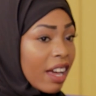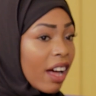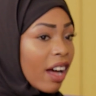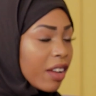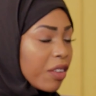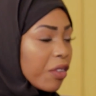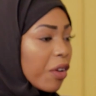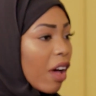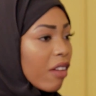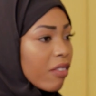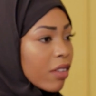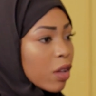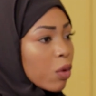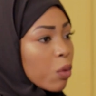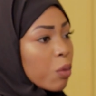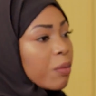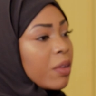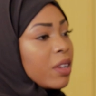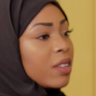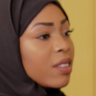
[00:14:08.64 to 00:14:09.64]
Yeah, I do have
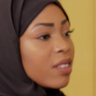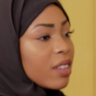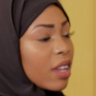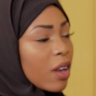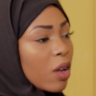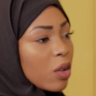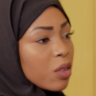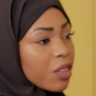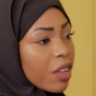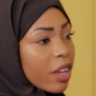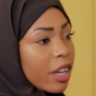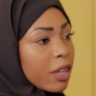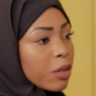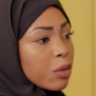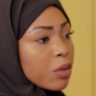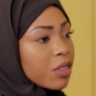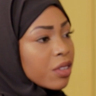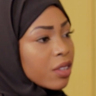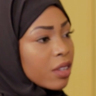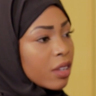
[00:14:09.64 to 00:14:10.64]
equipment, and also I
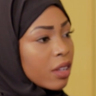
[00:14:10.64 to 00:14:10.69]
use